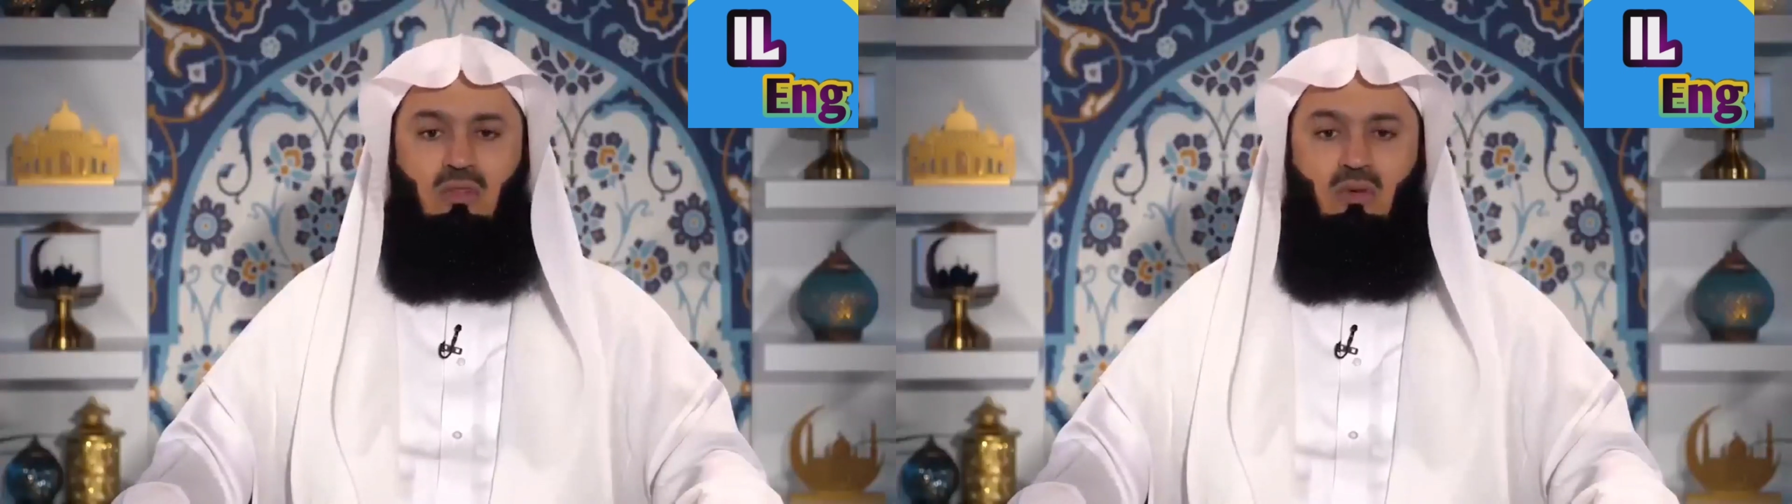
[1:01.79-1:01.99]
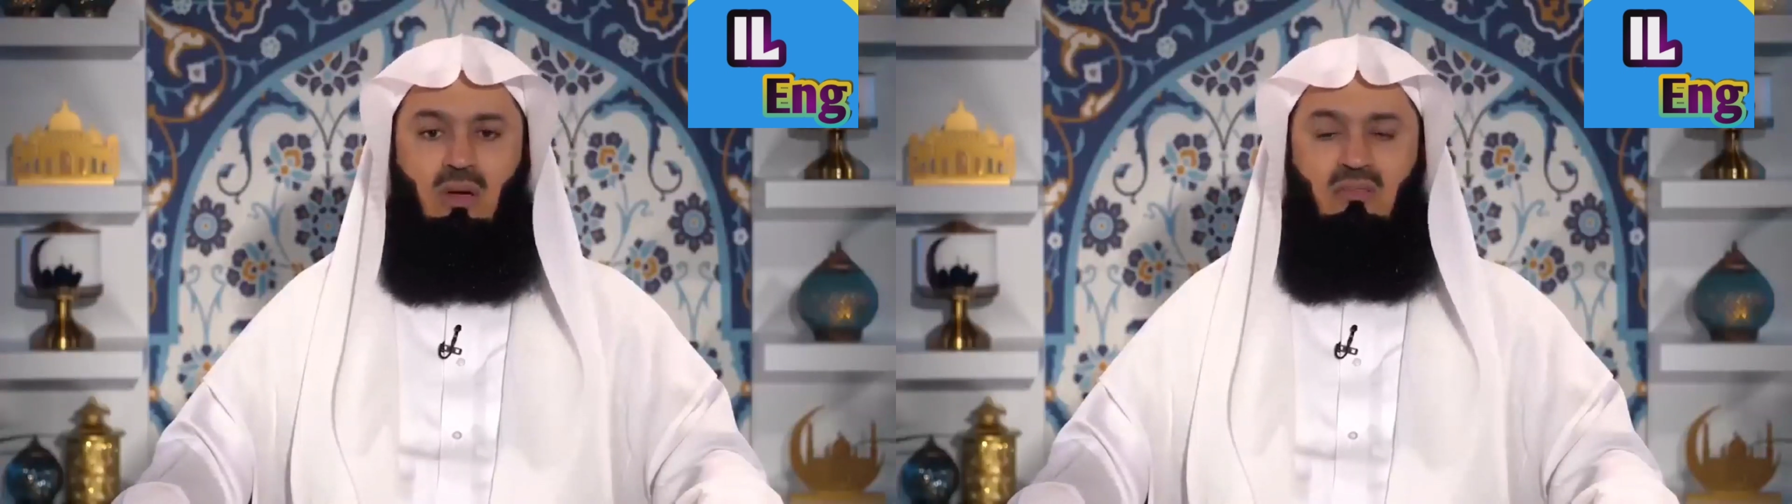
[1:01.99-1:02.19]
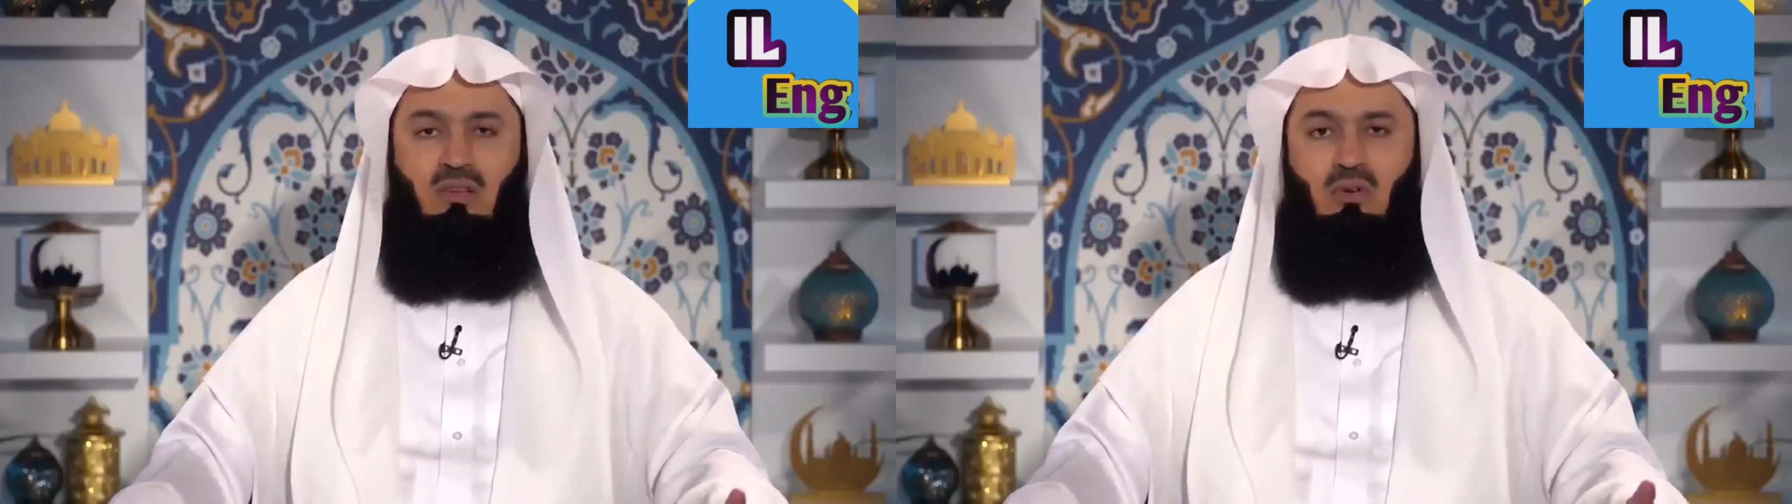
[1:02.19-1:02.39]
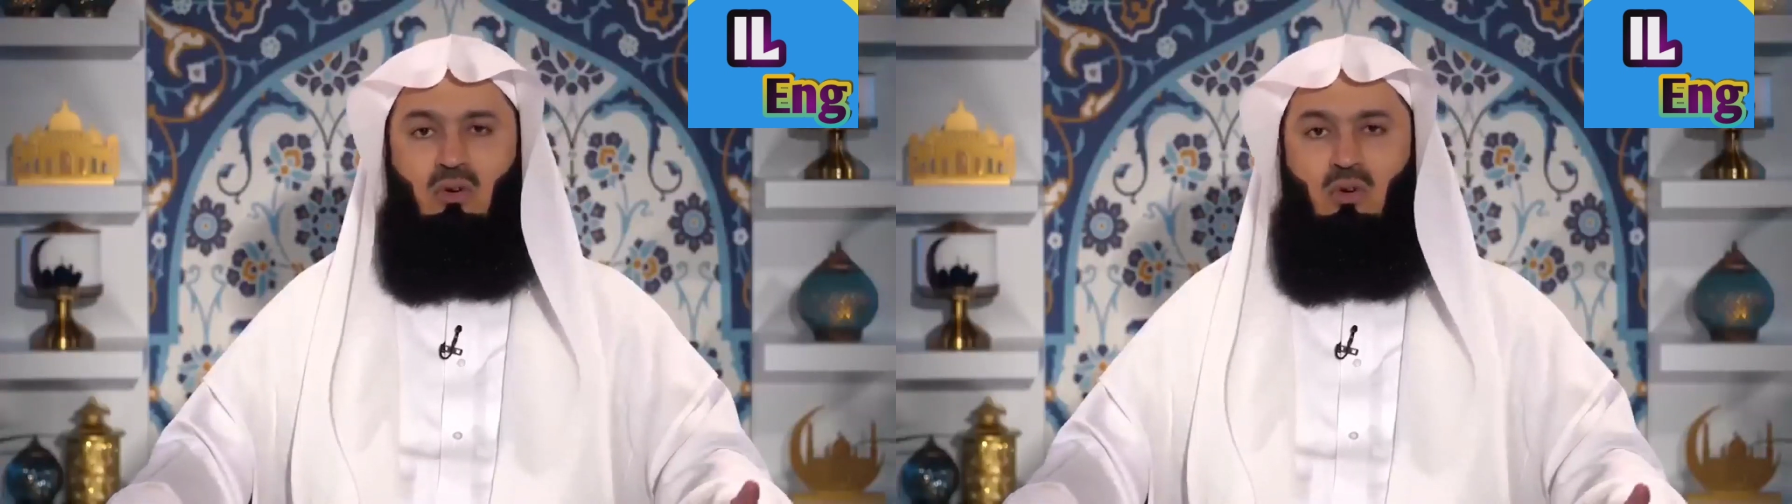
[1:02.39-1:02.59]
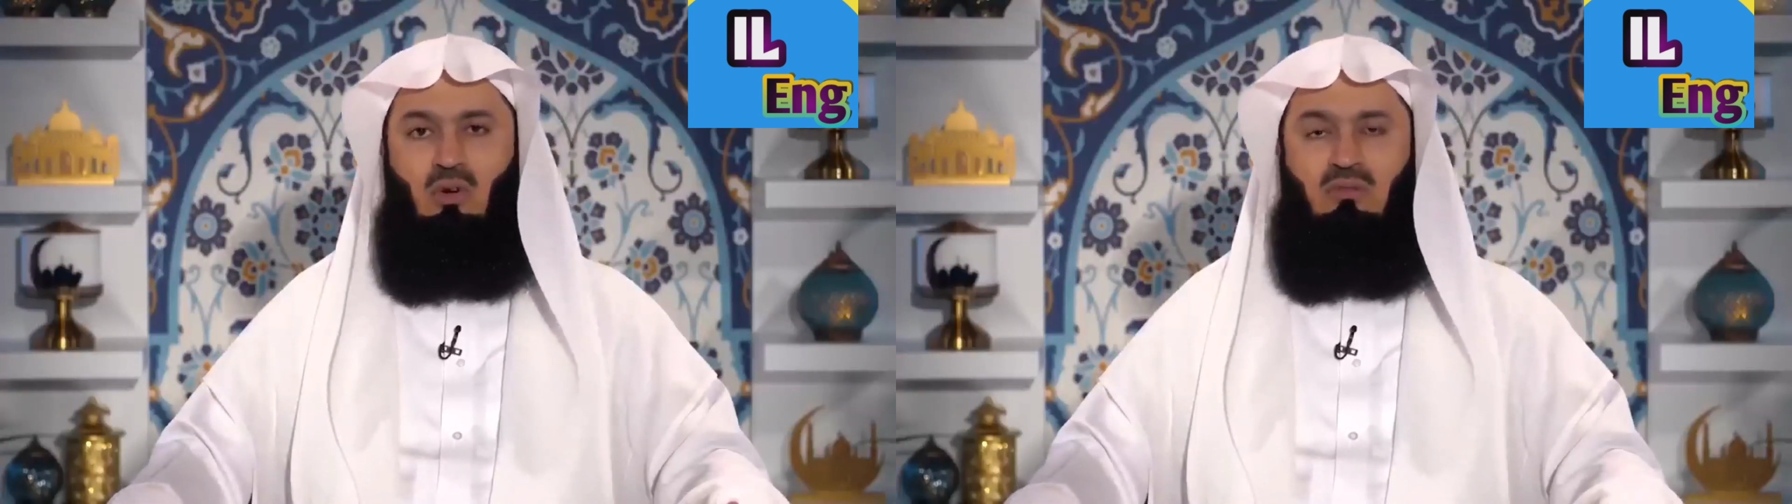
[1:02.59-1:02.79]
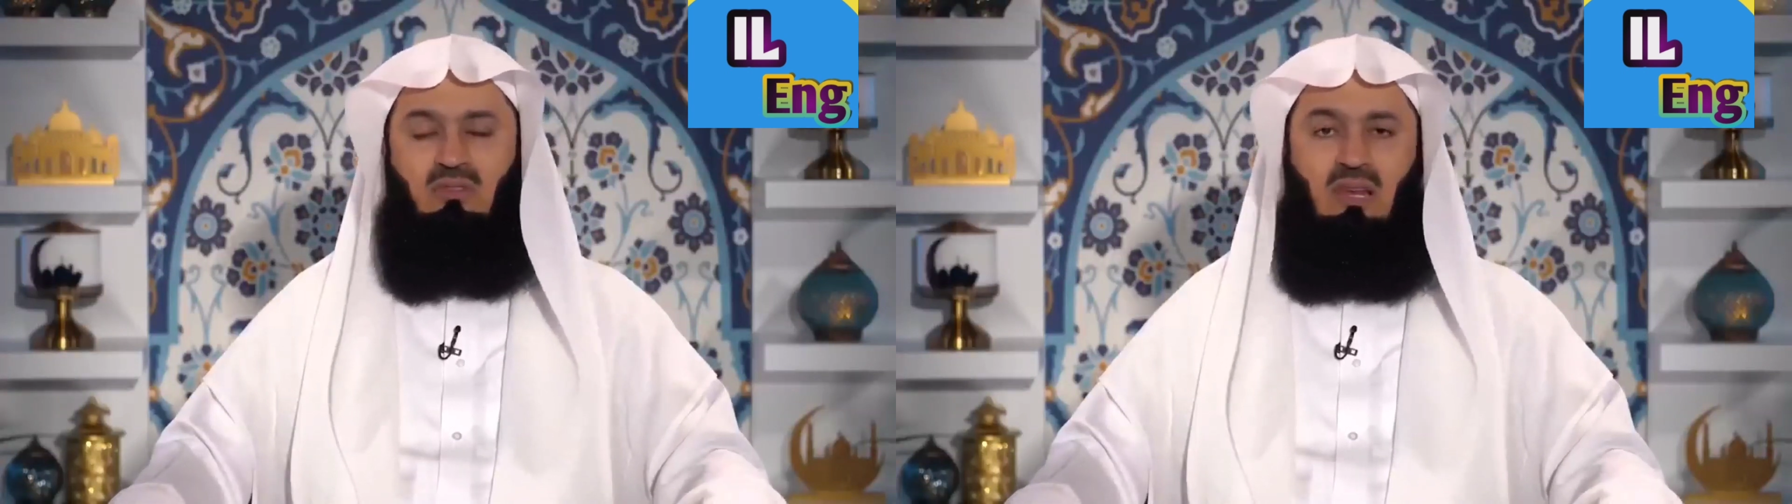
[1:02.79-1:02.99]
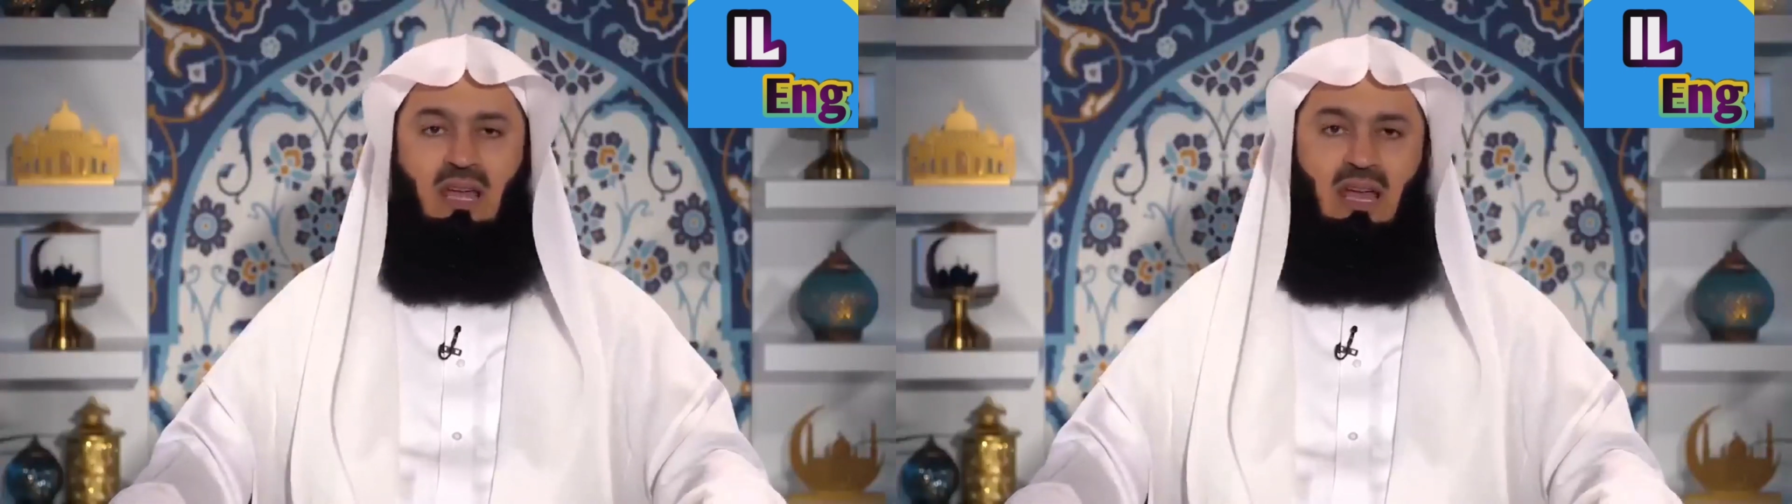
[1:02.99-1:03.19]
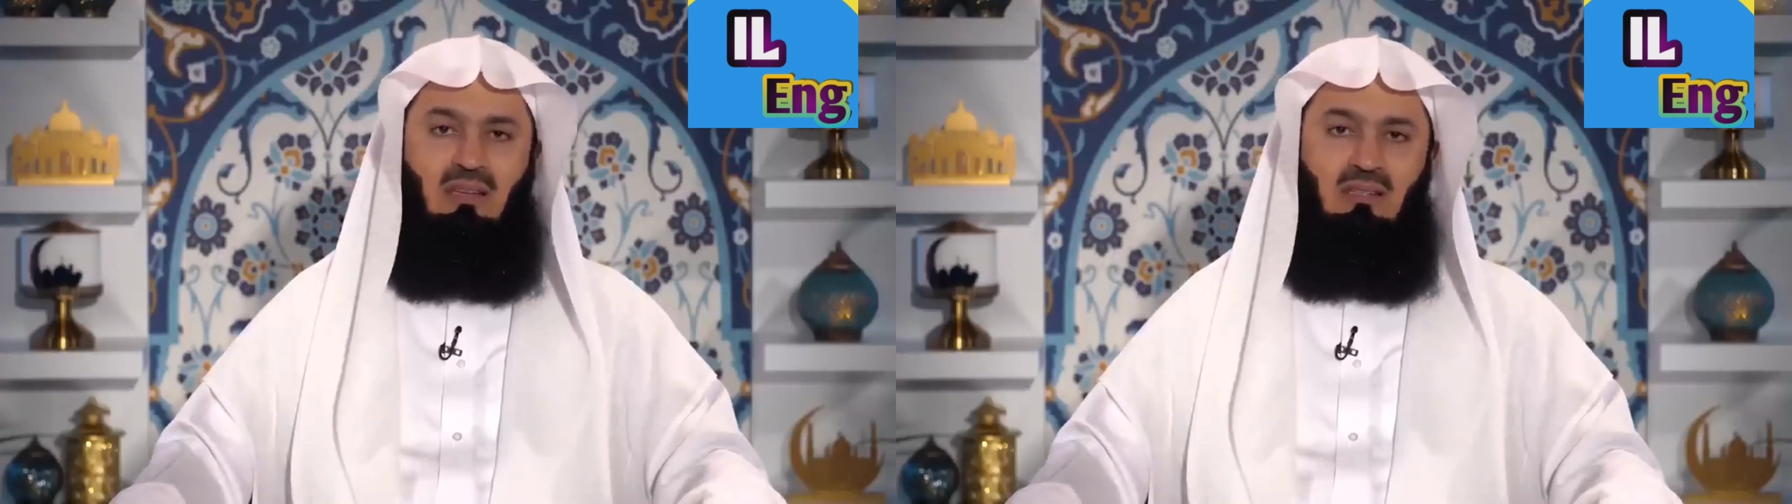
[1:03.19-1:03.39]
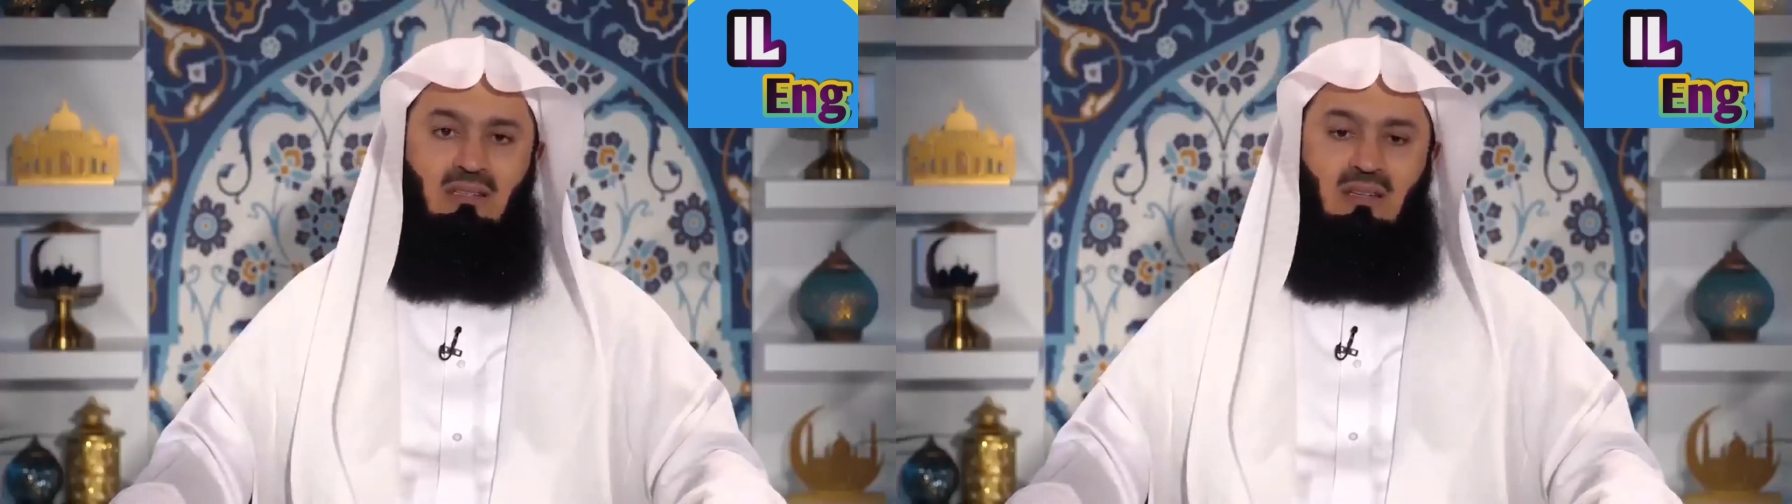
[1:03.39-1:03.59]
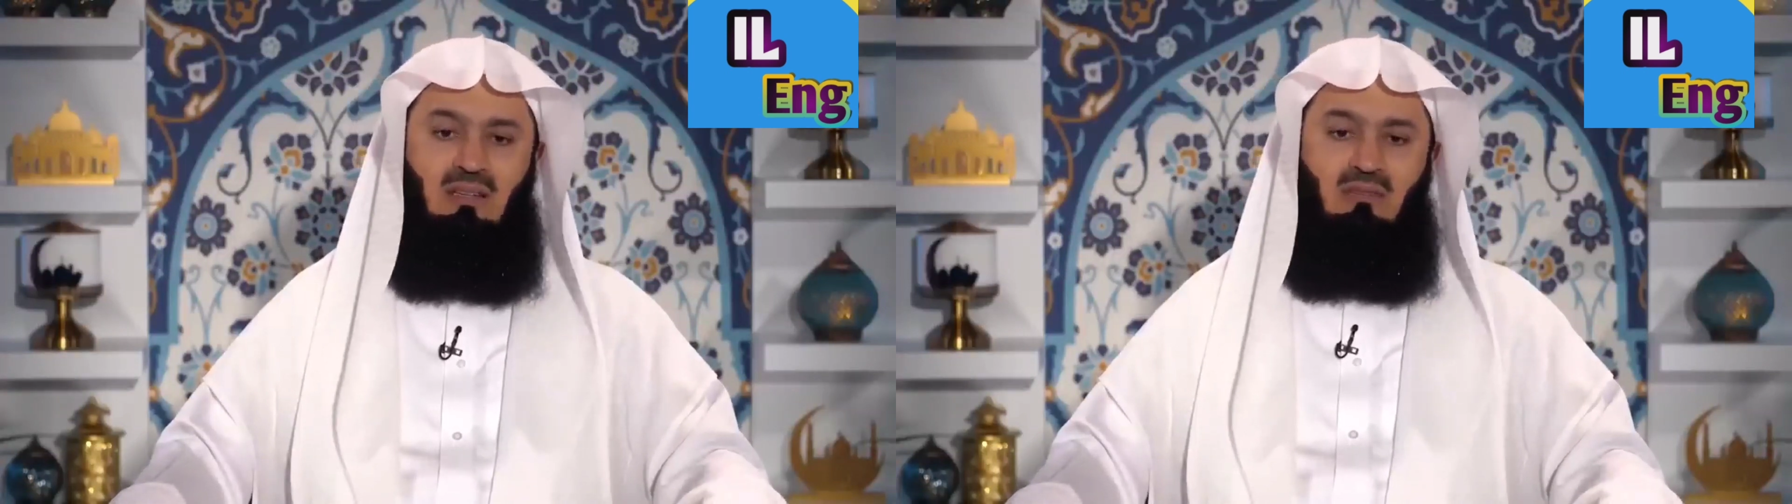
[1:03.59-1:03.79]
you have the law of the land,
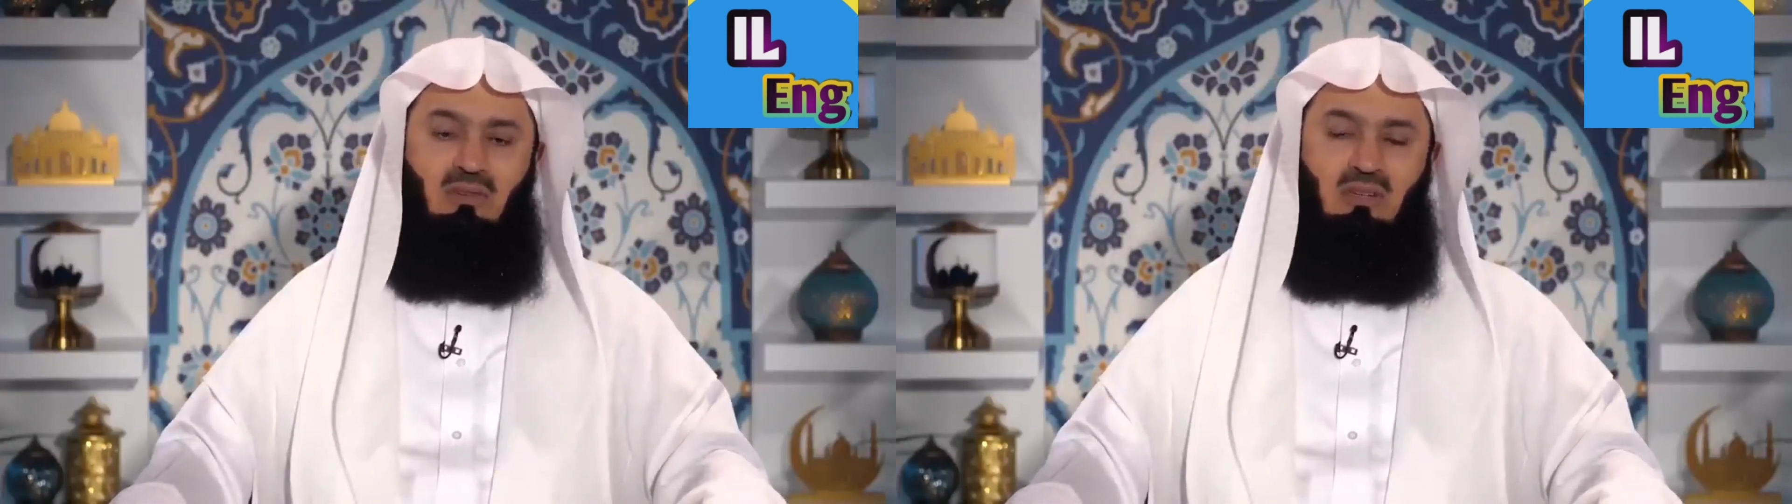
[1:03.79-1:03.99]
for